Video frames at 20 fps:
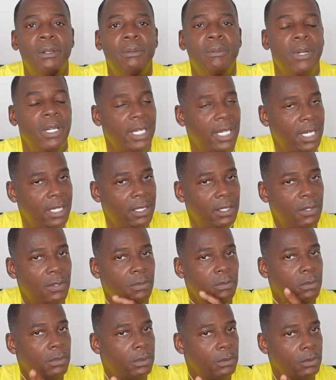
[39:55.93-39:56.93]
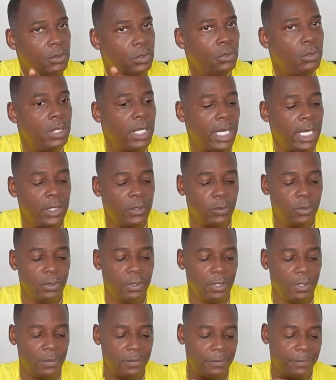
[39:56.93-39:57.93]
when I know, you guys will
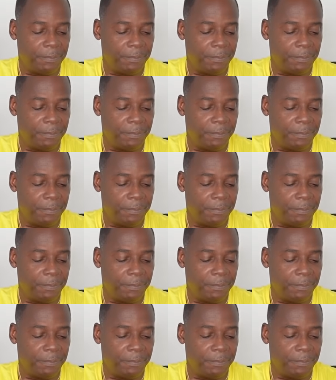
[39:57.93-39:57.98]
know.